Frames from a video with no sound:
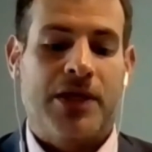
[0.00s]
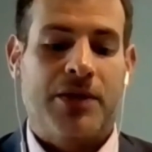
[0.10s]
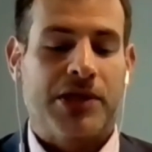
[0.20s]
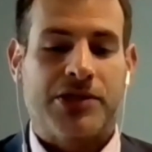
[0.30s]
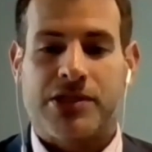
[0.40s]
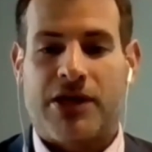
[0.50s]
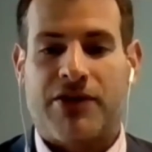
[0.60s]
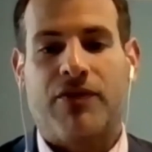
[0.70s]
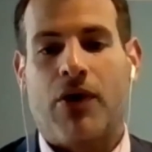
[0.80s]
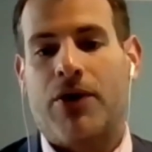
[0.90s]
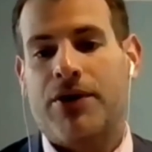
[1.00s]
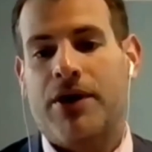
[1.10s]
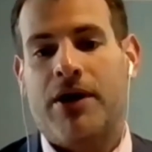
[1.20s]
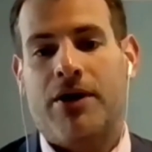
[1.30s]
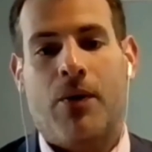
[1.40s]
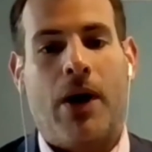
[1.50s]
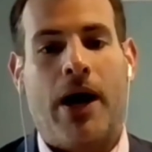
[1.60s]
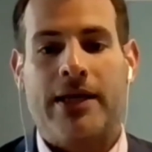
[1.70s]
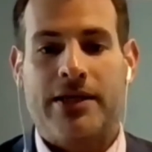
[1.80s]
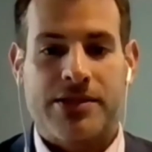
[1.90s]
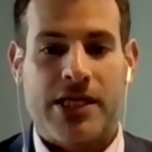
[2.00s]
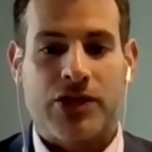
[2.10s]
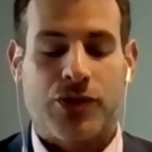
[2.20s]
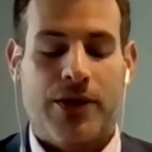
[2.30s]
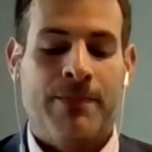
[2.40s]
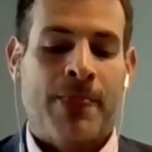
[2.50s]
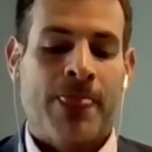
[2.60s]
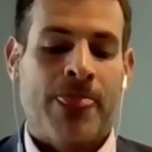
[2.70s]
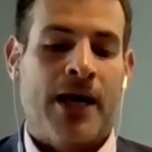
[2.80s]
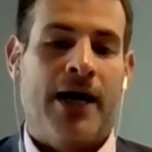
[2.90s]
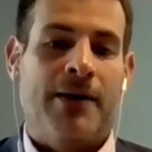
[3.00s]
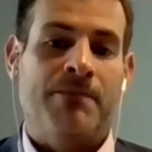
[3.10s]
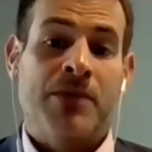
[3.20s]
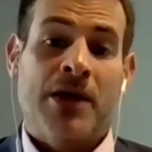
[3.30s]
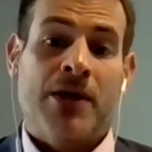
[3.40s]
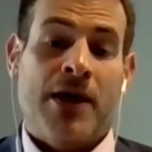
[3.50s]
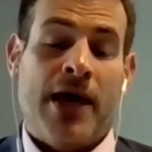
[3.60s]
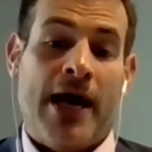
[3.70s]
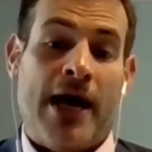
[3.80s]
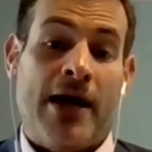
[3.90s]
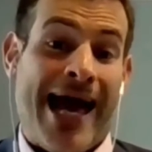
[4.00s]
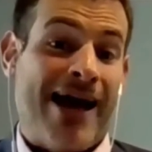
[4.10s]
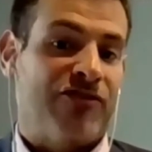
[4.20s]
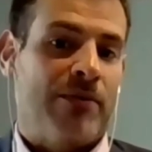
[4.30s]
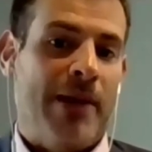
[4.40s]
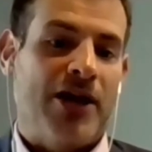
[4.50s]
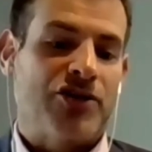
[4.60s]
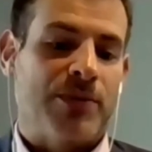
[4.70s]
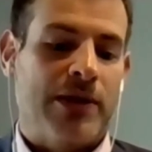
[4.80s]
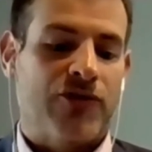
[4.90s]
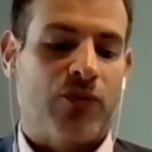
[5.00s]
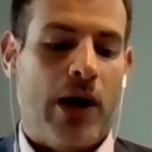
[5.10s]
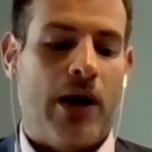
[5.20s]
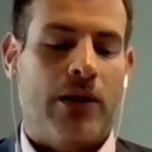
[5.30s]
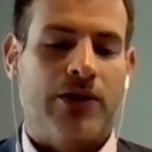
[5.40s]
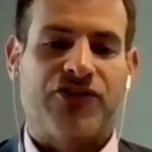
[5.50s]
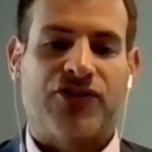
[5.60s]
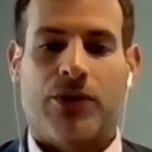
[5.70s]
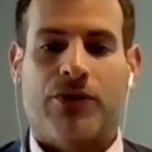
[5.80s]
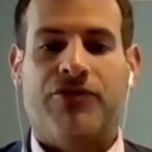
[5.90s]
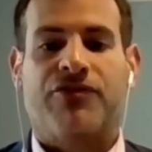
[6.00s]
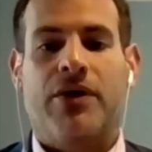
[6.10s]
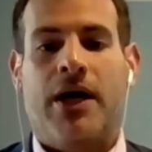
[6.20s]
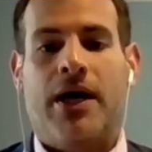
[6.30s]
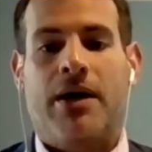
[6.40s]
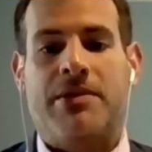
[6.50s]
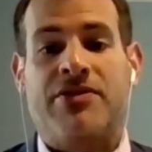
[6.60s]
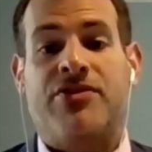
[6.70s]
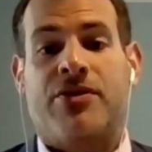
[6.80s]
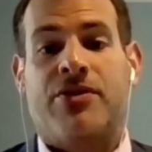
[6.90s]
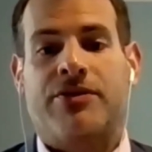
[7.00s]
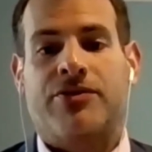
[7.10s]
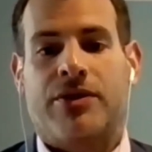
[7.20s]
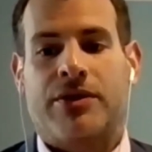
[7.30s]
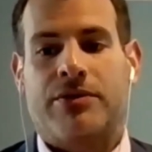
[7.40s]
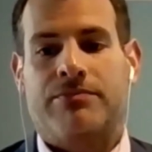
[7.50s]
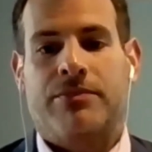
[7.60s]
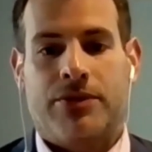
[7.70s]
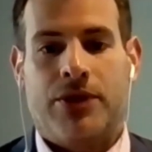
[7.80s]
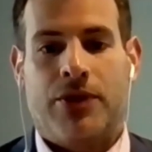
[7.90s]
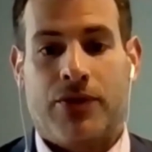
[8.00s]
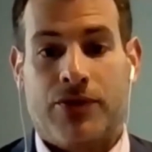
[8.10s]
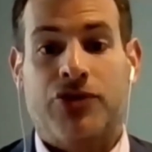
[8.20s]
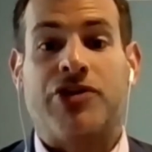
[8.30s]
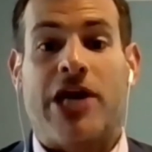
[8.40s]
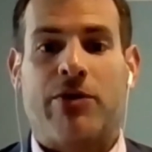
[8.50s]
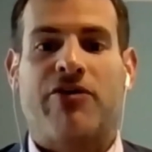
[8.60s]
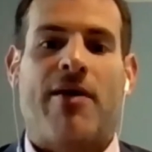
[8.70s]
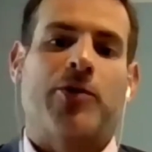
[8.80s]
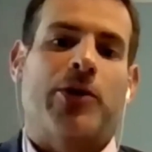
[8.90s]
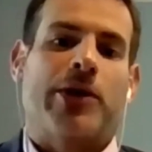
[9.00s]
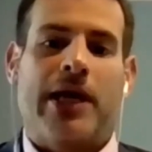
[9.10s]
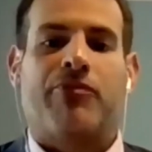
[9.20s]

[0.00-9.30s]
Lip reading: places like Florida, Hawaii, et cetera. And asset management as well is sort of during the January, February, and